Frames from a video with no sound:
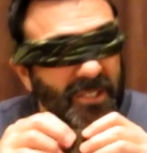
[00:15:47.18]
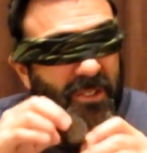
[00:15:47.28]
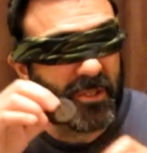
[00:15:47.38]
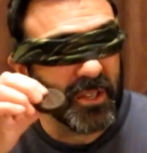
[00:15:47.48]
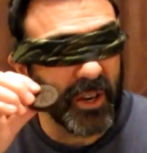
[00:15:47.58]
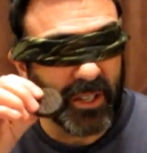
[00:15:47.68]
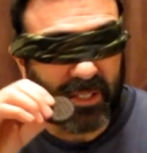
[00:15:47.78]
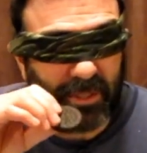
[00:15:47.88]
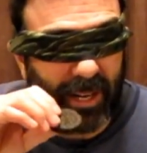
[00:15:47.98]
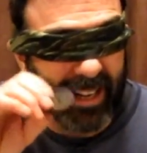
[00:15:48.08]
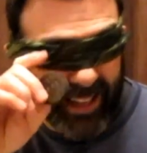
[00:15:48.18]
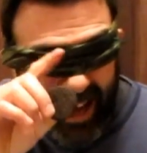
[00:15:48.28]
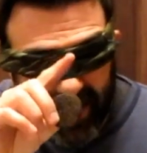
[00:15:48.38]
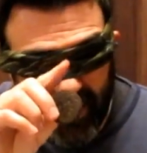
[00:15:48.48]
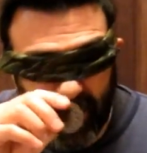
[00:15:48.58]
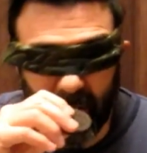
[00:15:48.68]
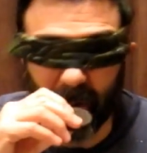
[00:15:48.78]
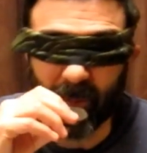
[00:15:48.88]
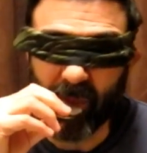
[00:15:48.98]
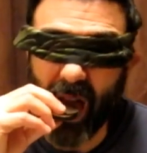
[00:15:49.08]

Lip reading: there's no dog do on it. I know you.